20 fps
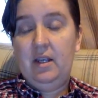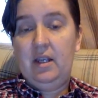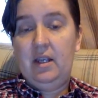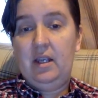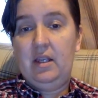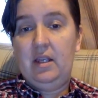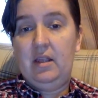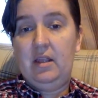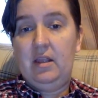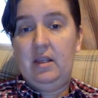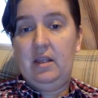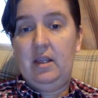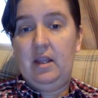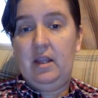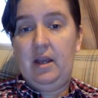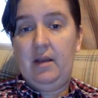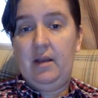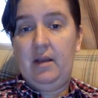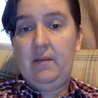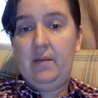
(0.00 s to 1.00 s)
in
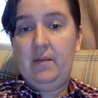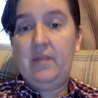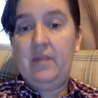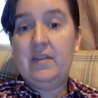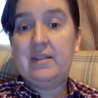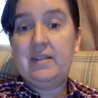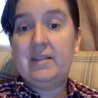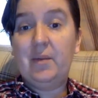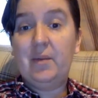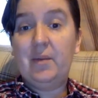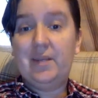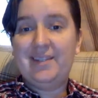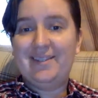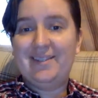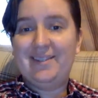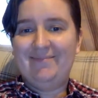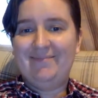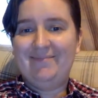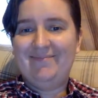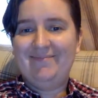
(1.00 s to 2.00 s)
the
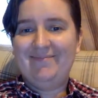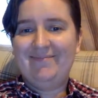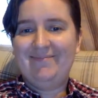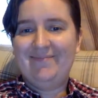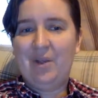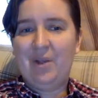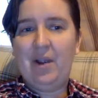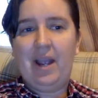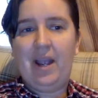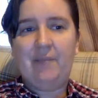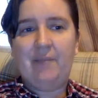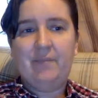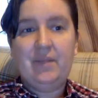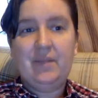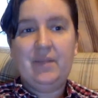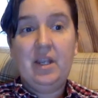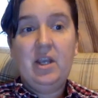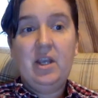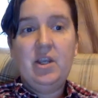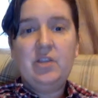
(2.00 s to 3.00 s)
syllabus. Okay,
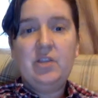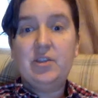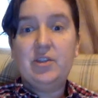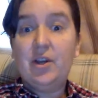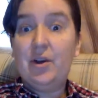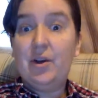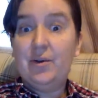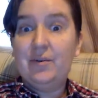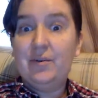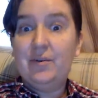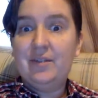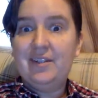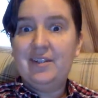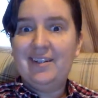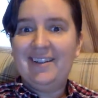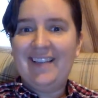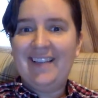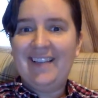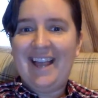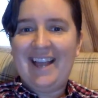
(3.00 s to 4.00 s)
so
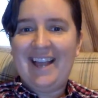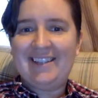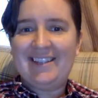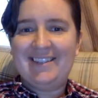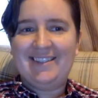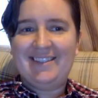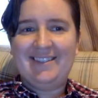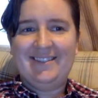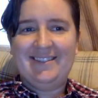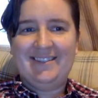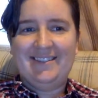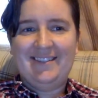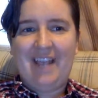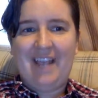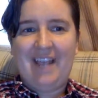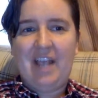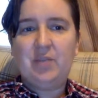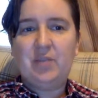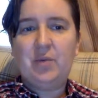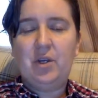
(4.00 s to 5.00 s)
dear class,
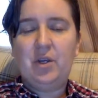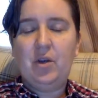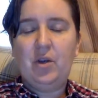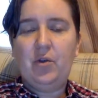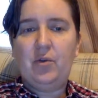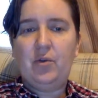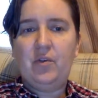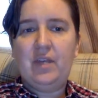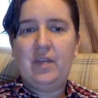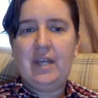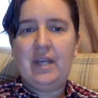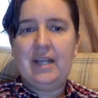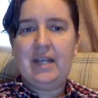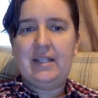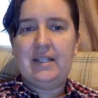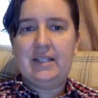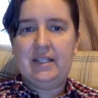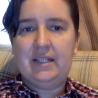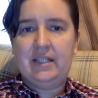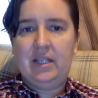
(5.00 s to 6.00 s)
as we go through the
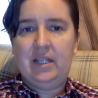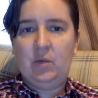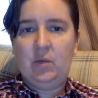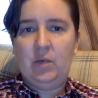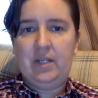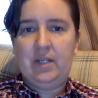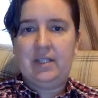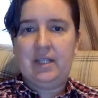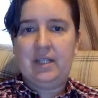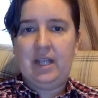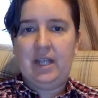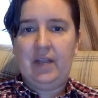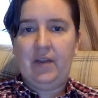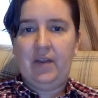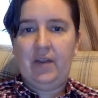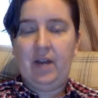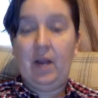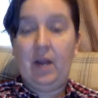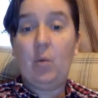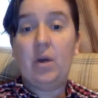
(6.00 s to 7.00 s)
next 16 weeks
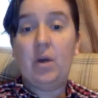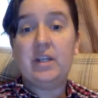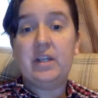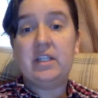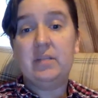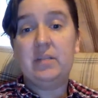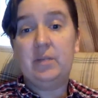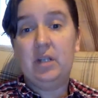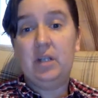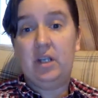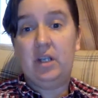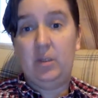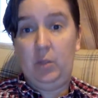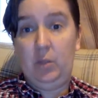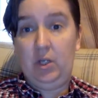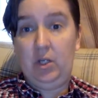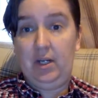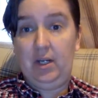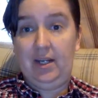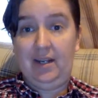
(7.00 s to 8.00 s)
together, I want us to be a
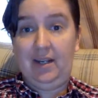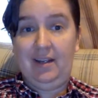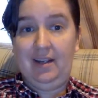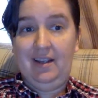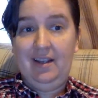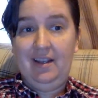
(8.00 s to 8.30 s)
community.